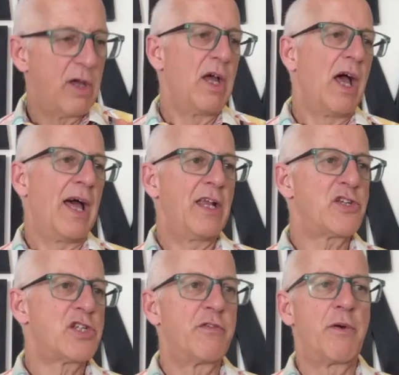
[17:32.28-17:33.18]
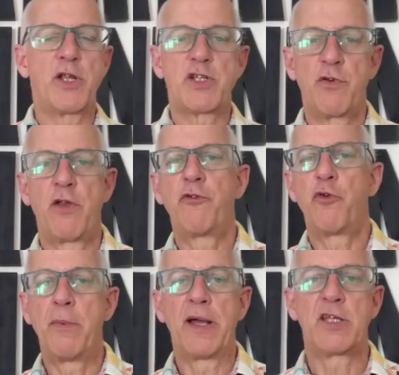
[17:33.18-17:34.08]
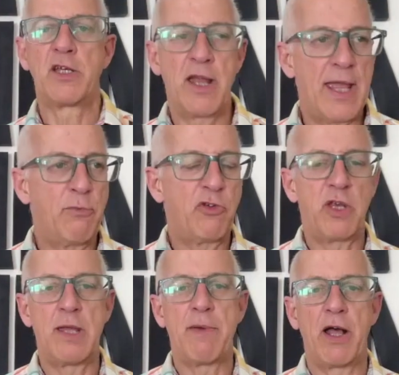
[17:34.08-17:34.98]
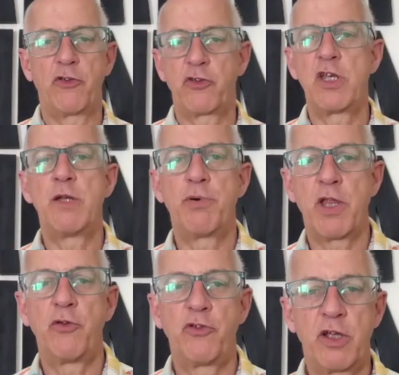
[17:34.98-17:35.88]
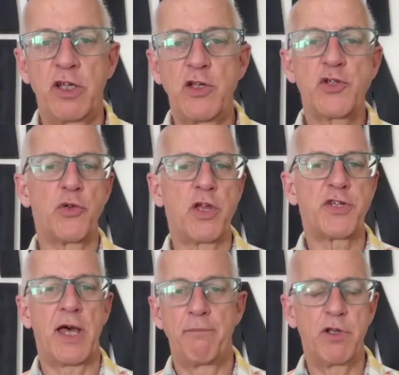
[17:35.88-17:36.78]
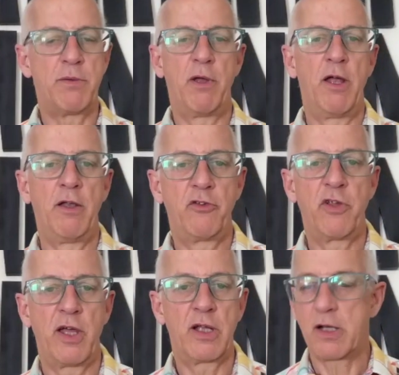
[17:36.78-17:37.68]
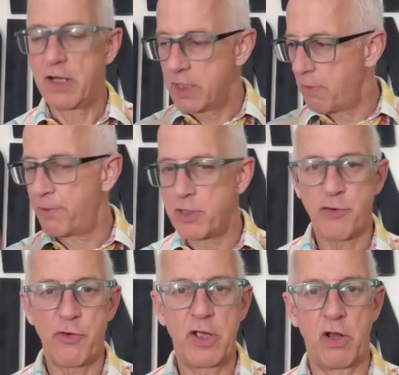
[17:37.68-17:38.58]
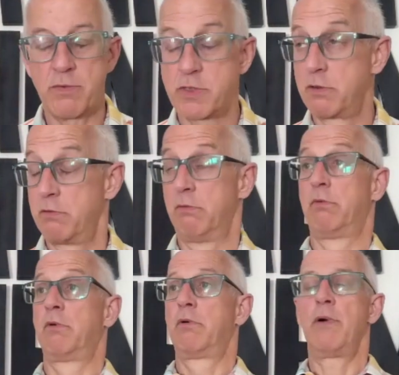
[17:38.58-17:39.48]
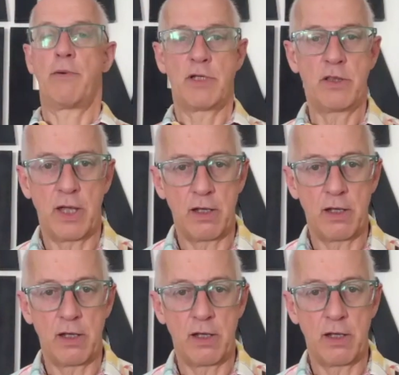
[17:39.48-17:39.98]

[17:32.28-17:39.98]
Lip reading: a list of a bunch of unformatted names and emails. Can you sort those out and put them and clean them up into 3 columns? Wow, it did that.